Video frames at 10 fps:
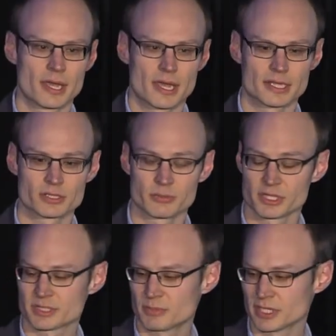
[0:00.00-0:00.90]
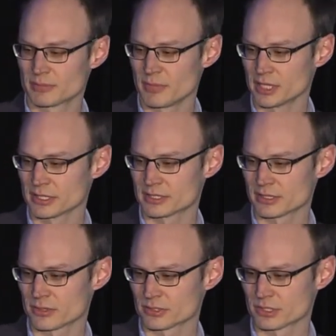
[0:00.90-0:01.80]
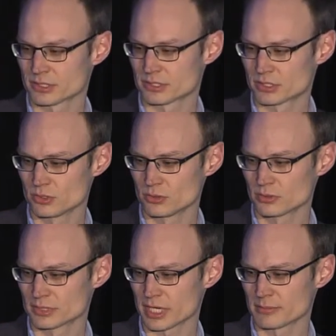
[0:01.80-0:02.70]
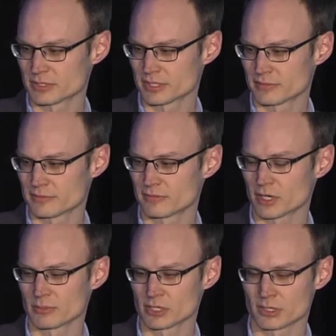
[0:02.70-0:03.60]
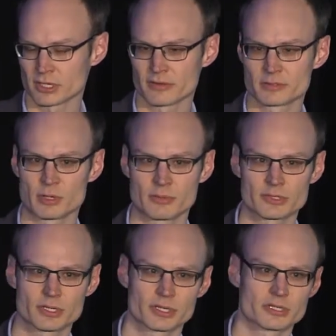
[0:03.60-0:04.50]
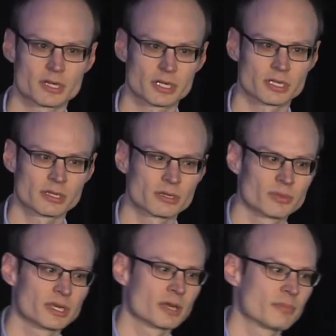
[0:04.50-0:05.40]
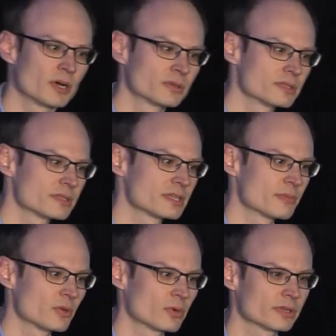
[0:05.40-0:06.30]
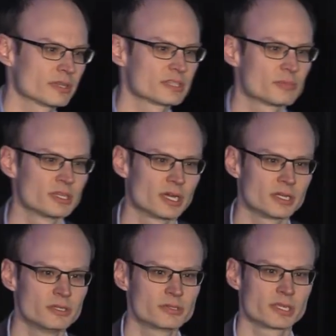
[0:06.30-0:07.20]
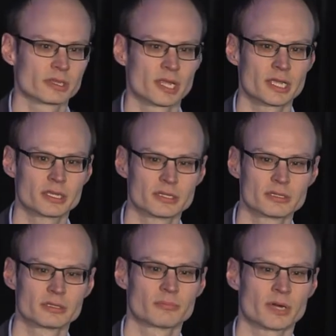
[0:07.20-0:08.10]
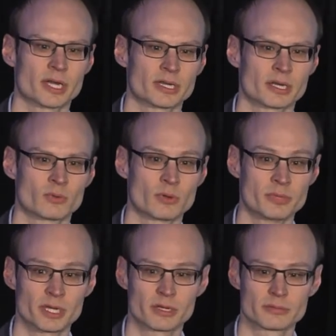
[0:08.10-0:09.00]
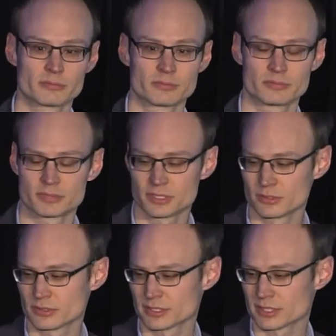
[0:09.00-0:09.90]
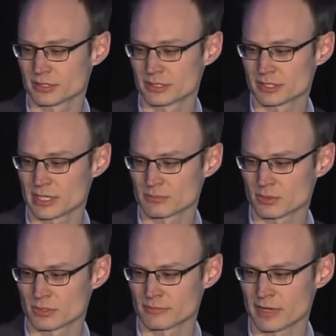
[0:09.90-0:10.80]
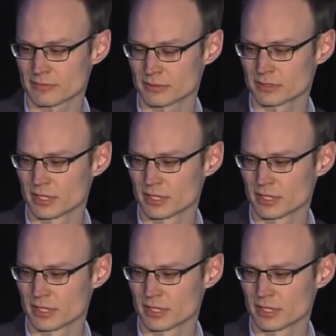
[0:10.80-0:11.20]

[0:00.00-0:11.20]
And so I'm going to speak mainly to those two types of environmental archives, but I'm also going to talk a little bit about some of the work that's been done using lichen by WBIA to do the same sort of effort,